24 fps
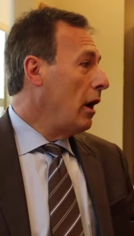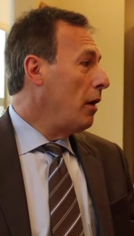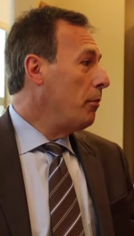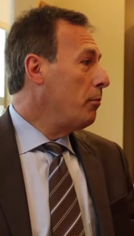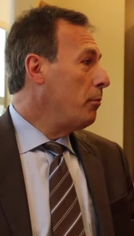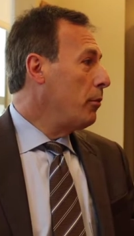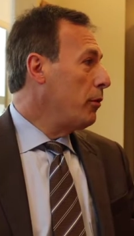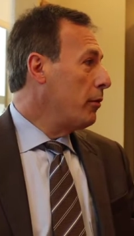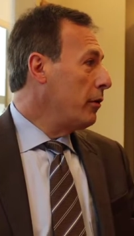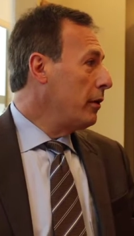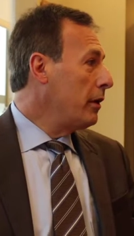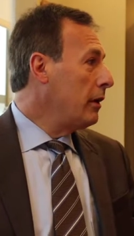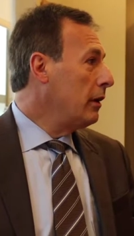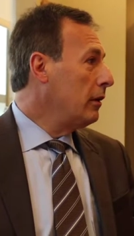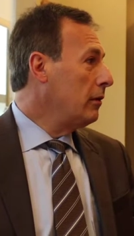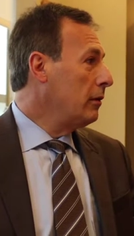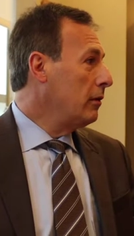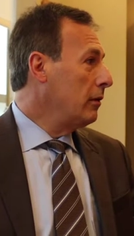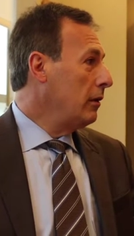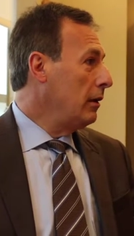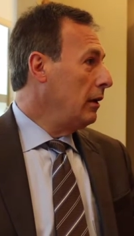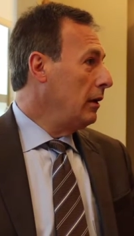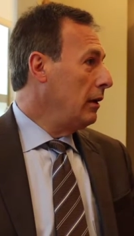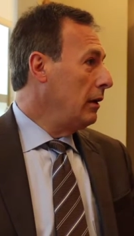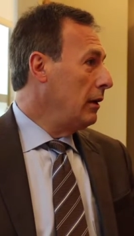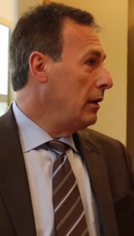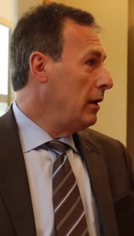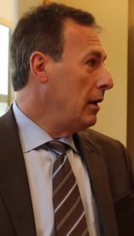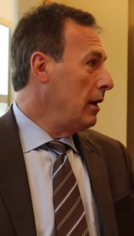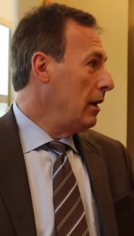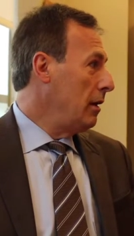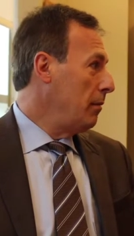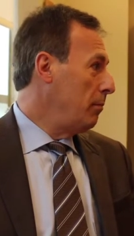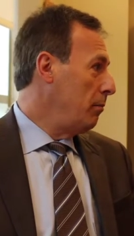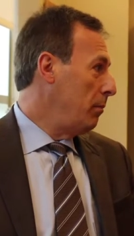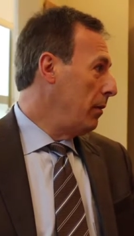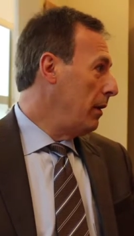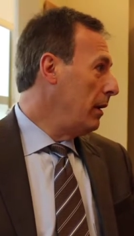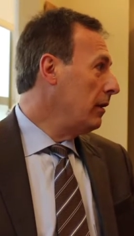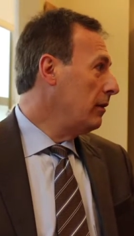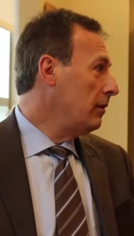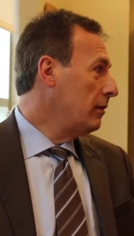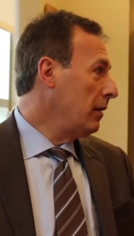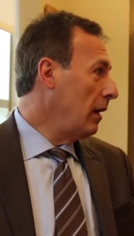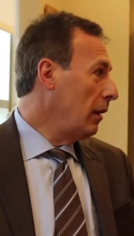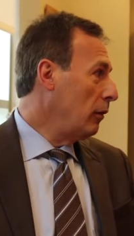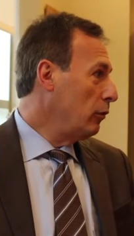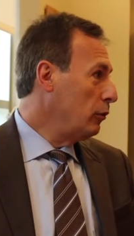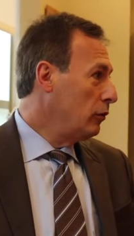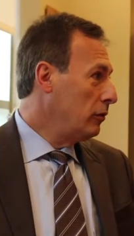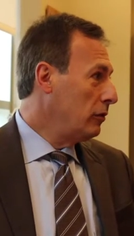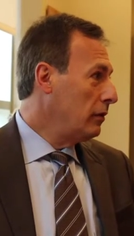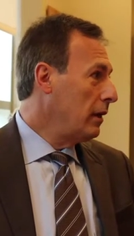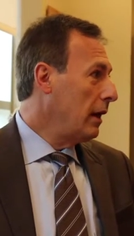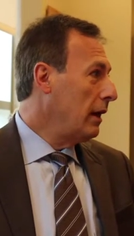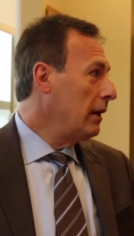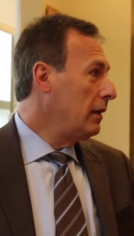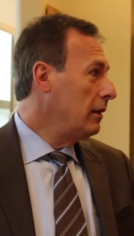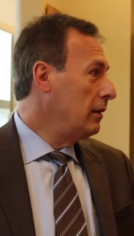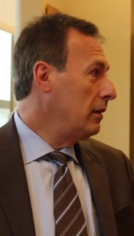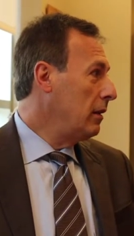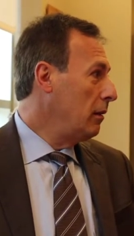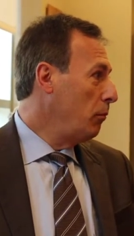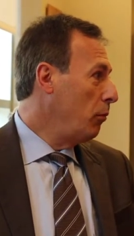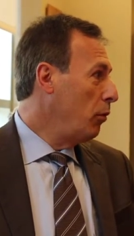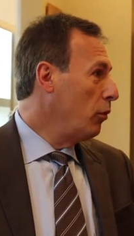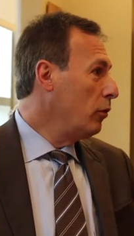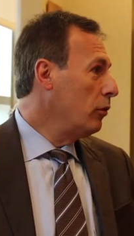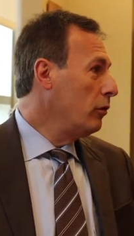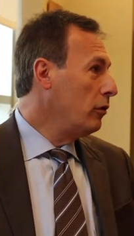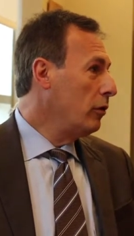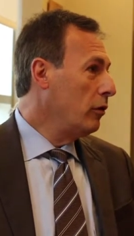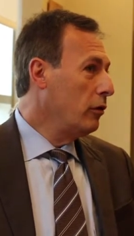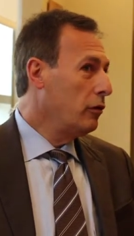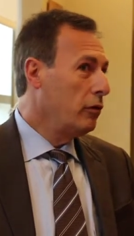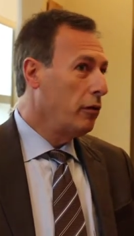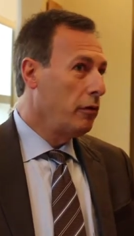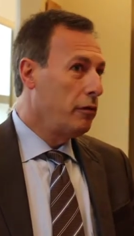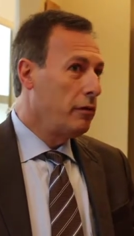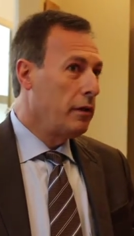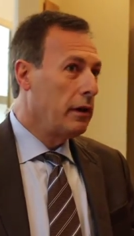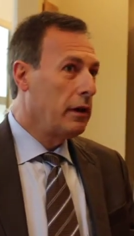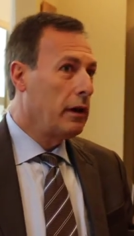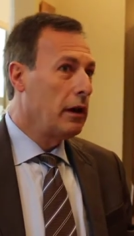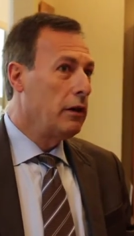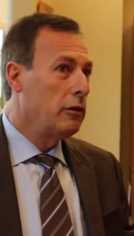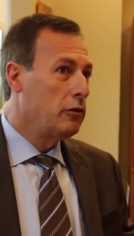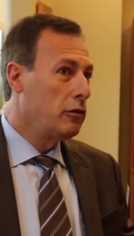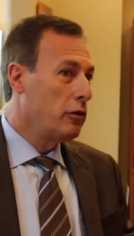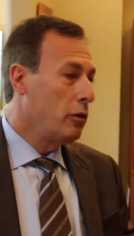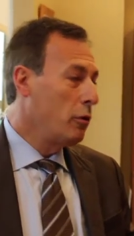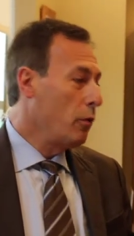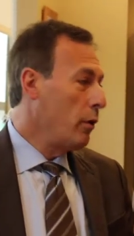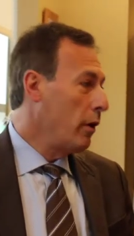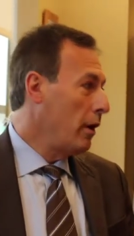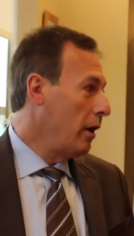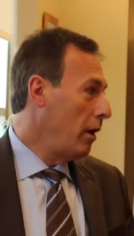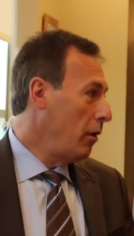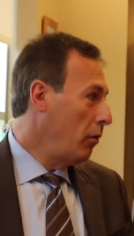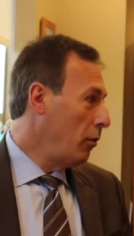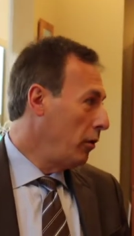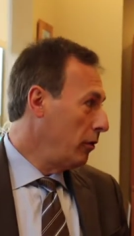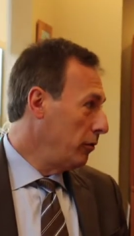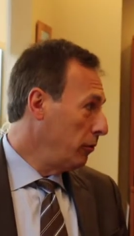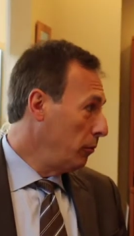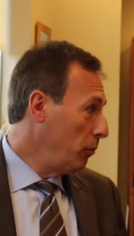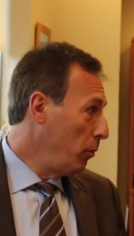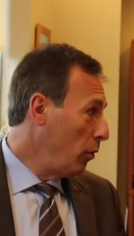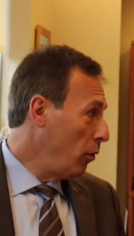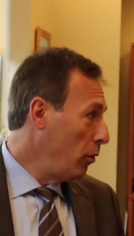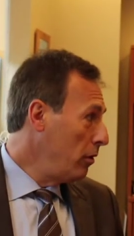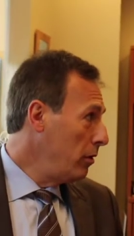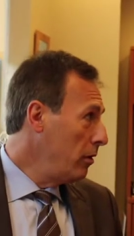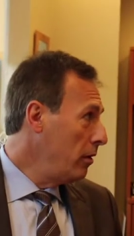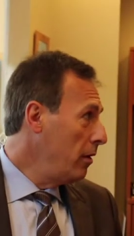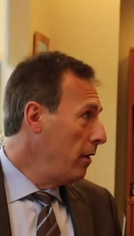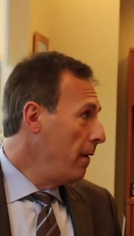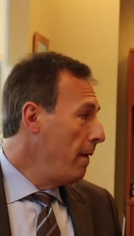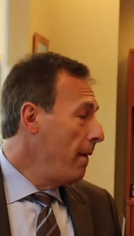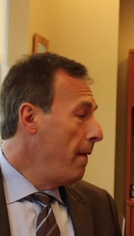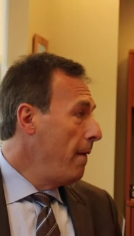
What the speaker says: operate in a place outside the borders of the country where I was born.